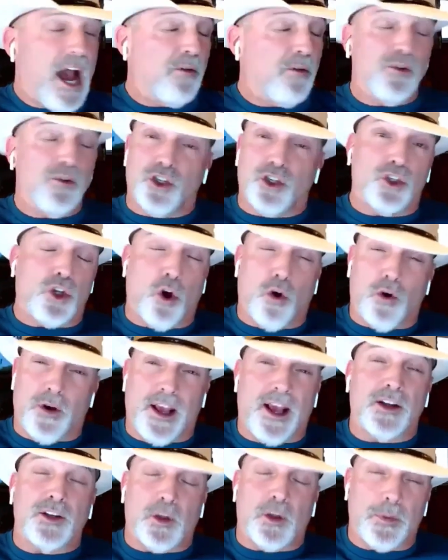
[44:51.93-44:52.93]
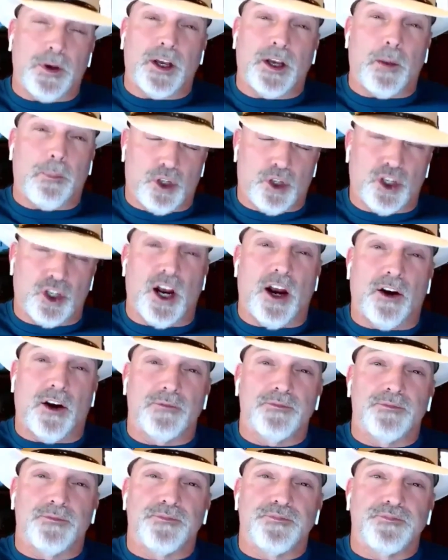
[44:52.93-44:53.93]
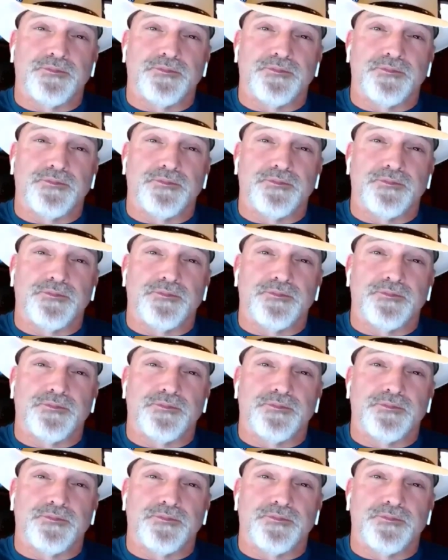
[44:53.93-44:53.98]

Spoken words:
I was just going out to pick up a chair.